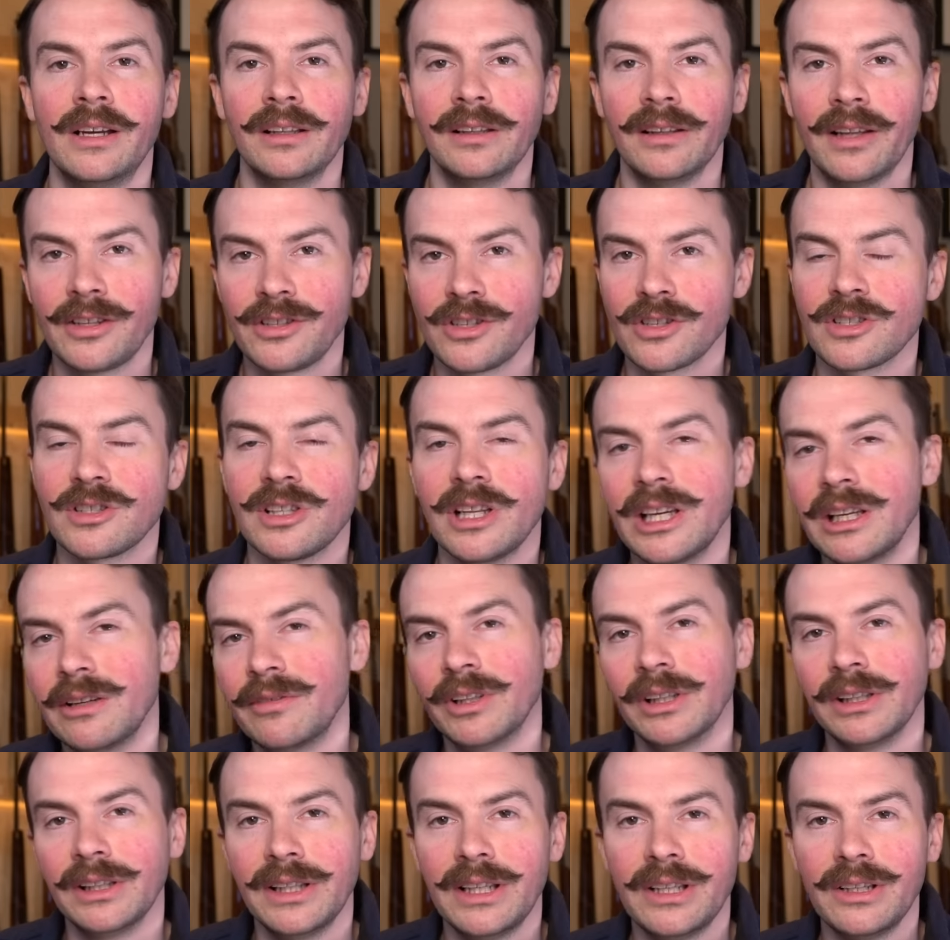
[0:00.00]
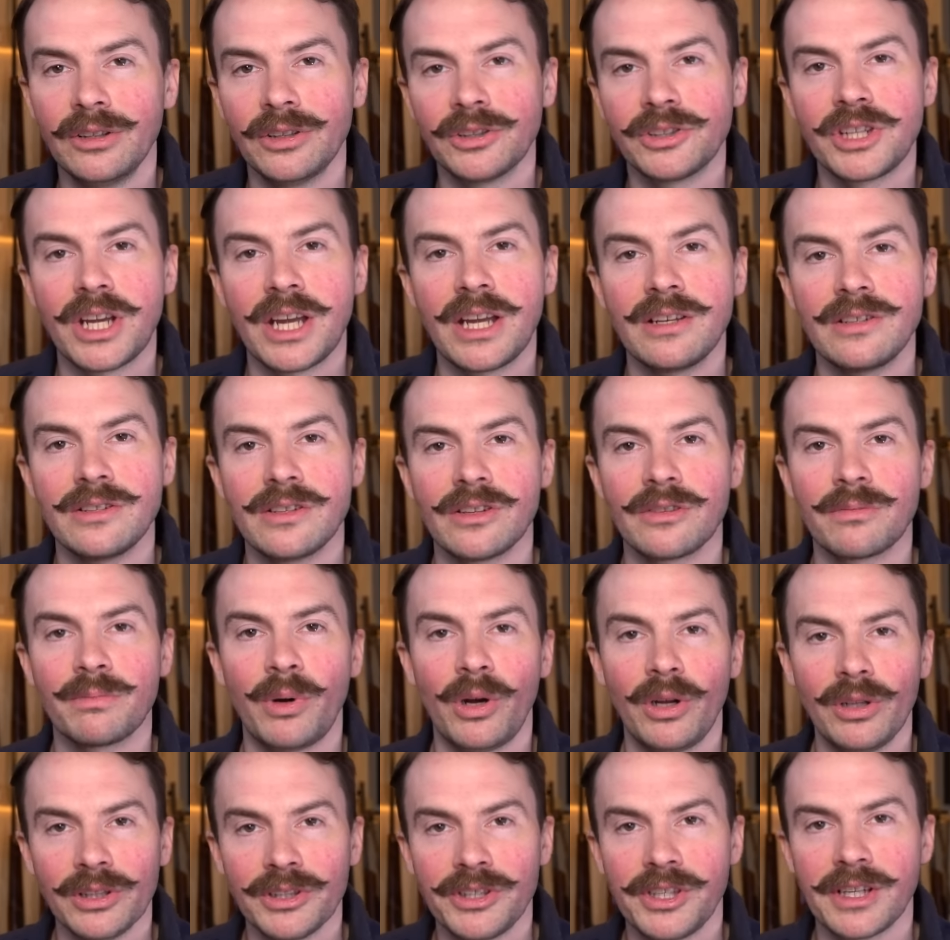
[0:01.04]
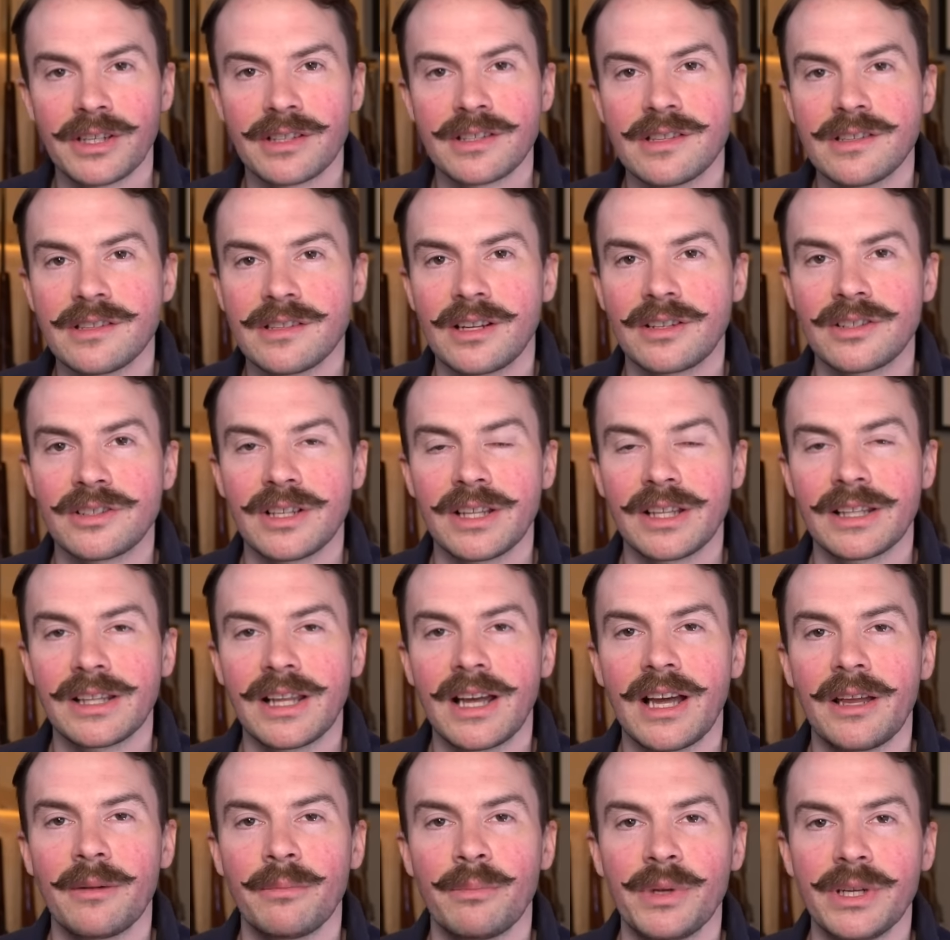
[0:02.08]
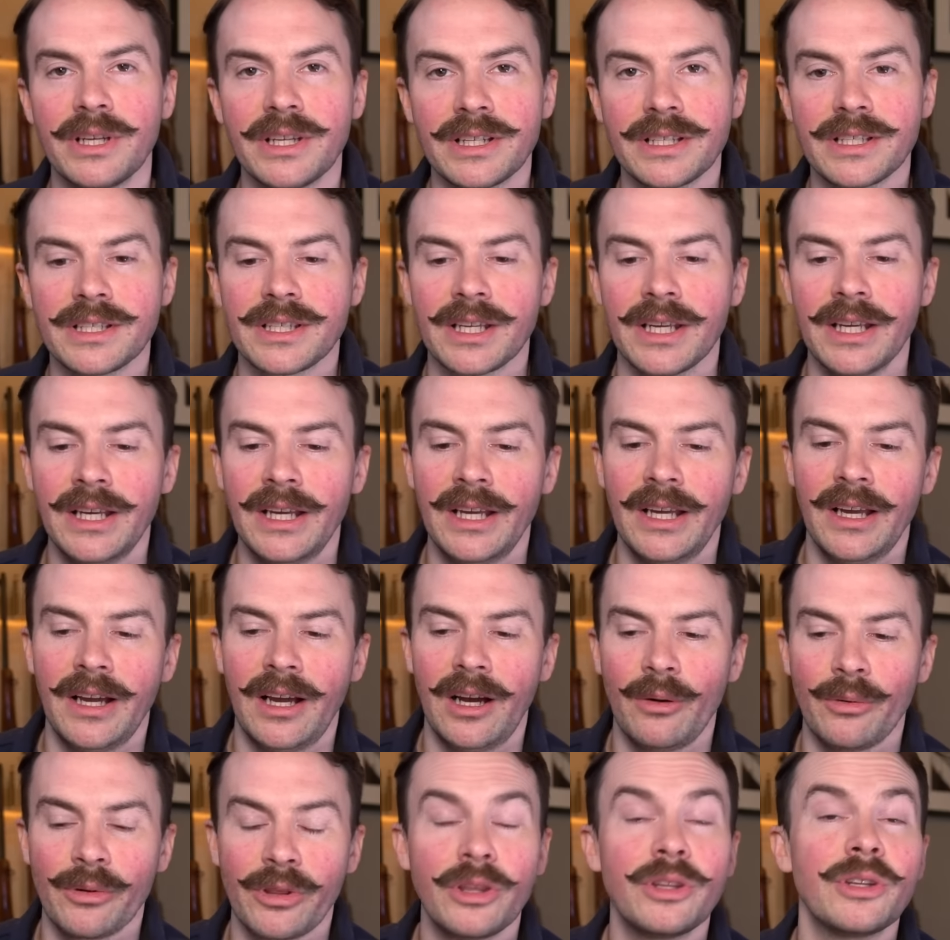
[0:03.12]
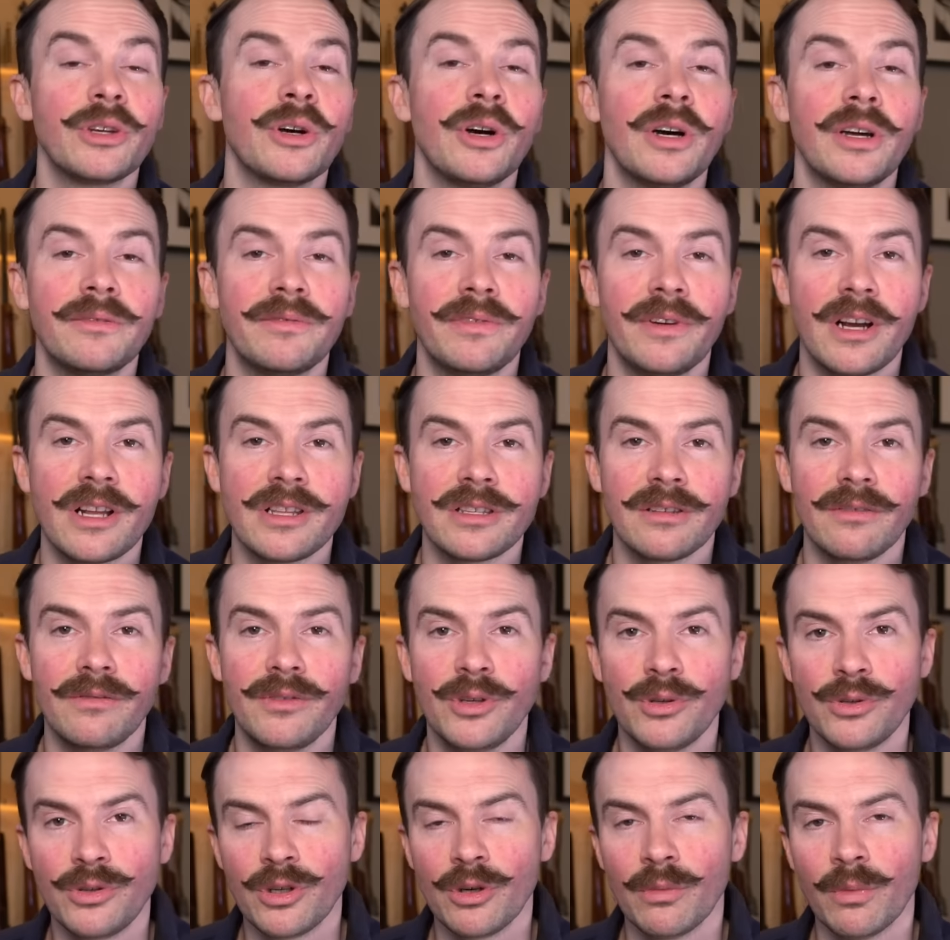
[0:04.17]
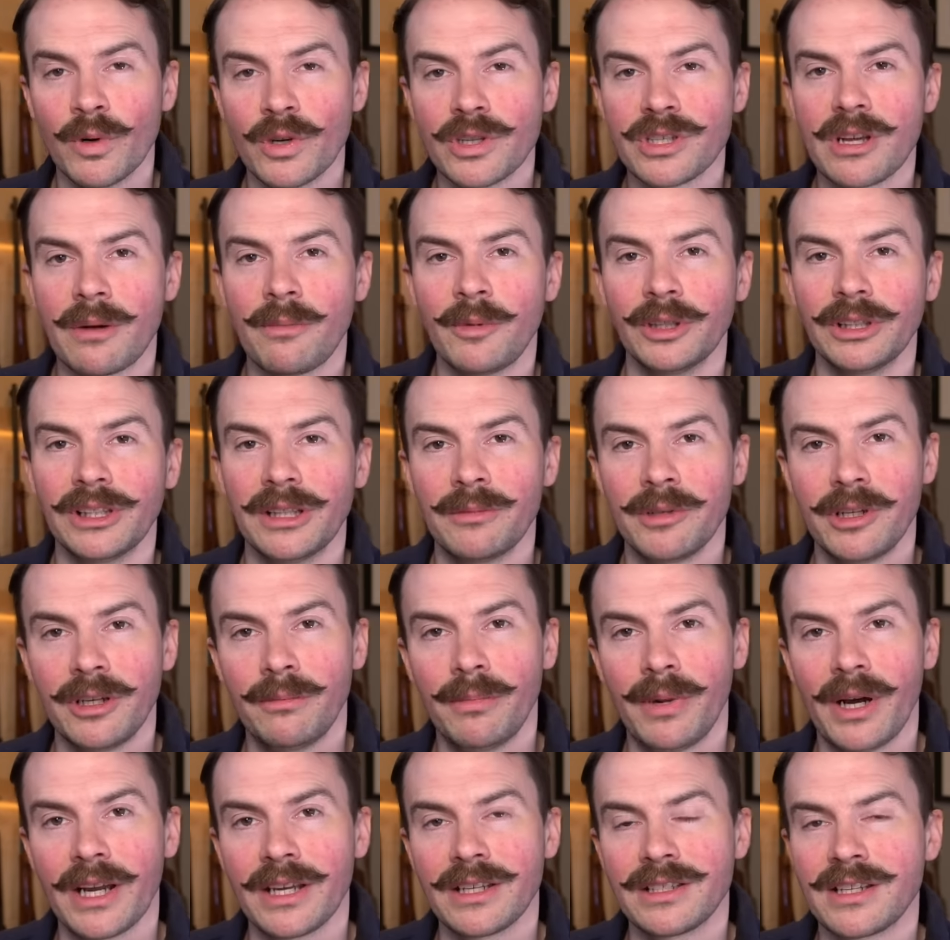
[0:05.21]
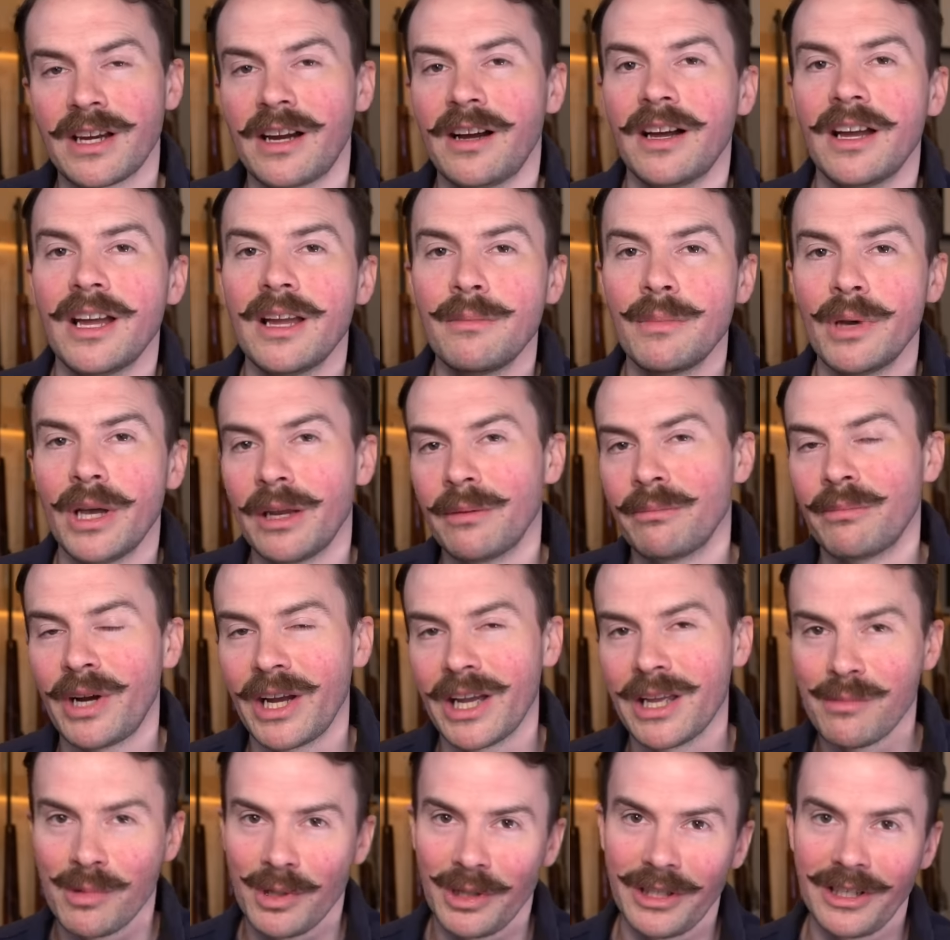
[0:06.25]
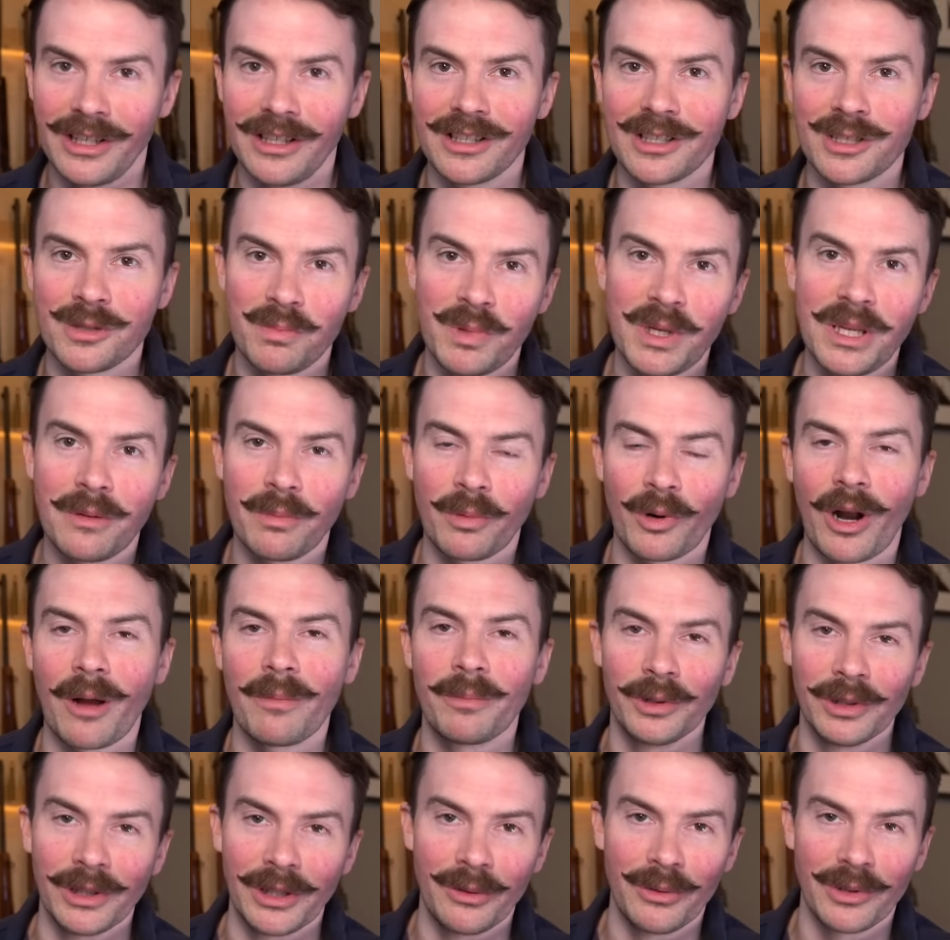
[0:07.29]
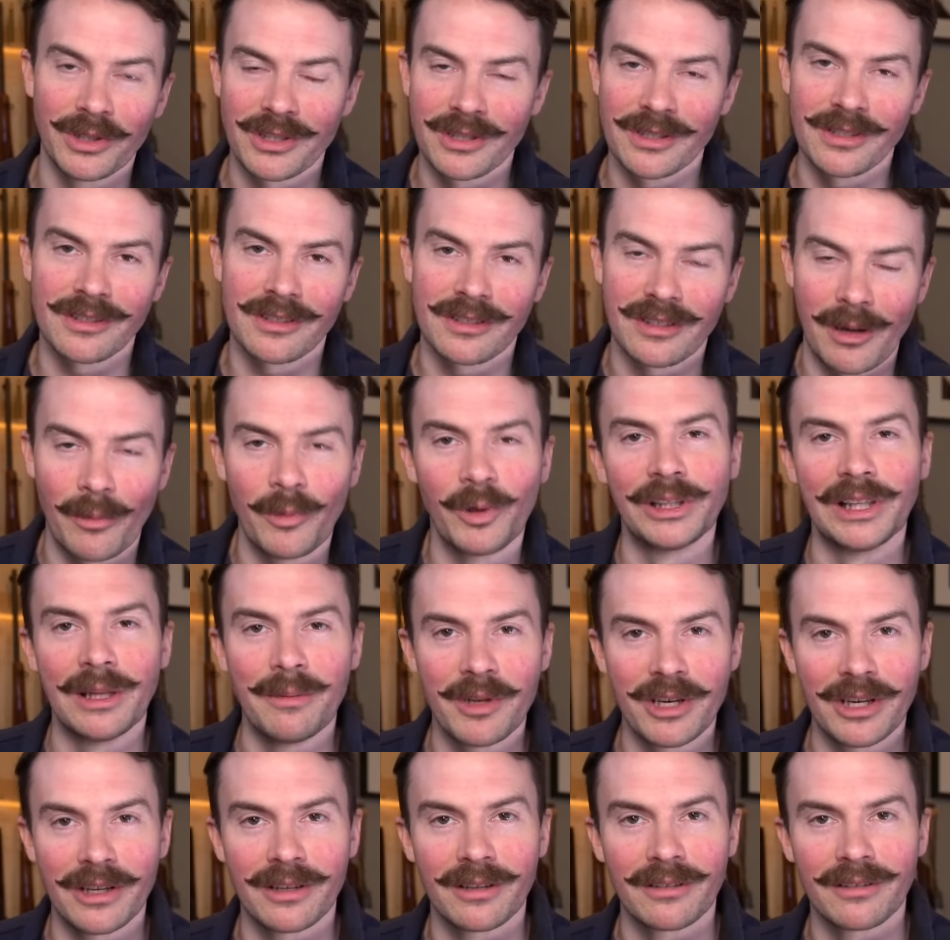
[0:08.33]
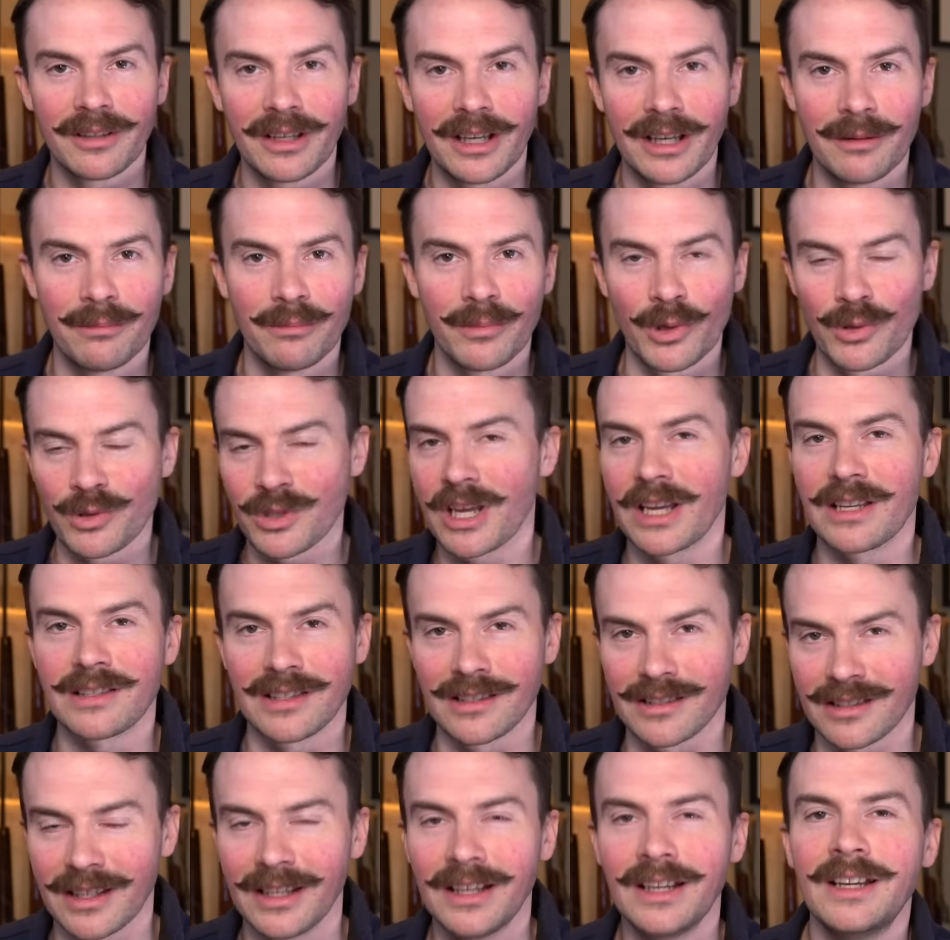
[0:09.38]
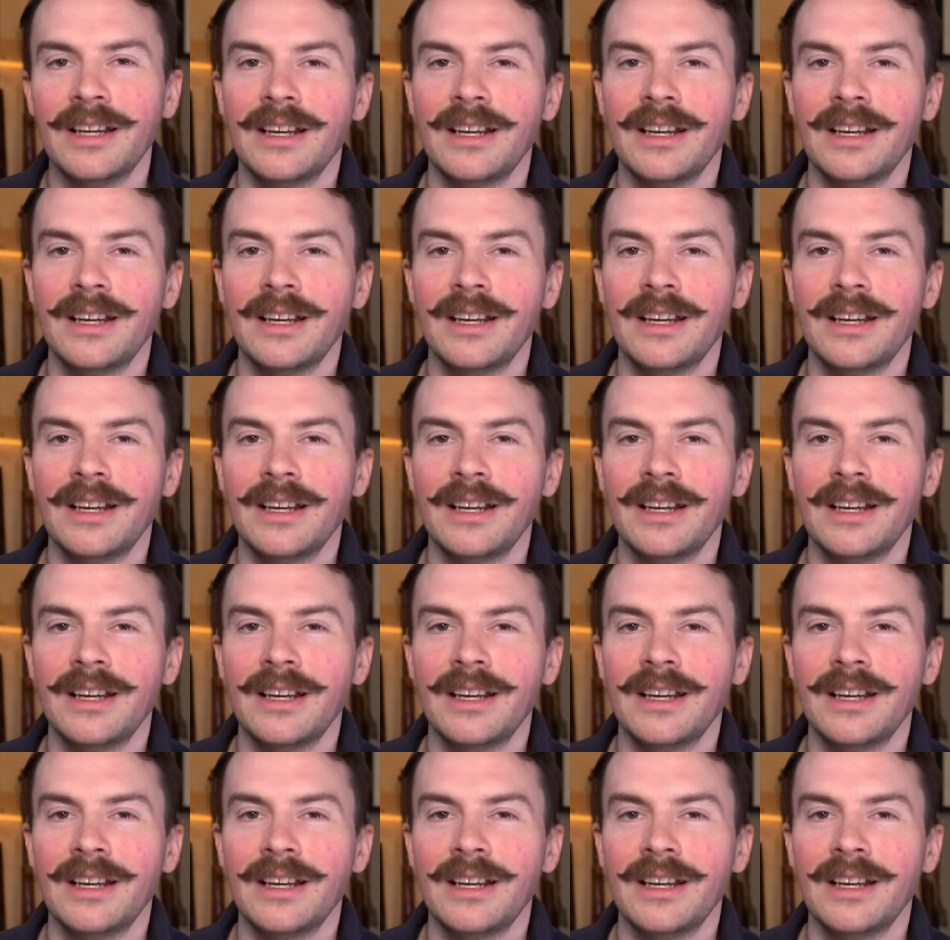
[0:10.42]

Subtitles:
legislative and legal changes, politics and such like that, because within the confines of YouTube, we're somewhat limited by time and my ability to speak properly, which is somewhat limited in most cases.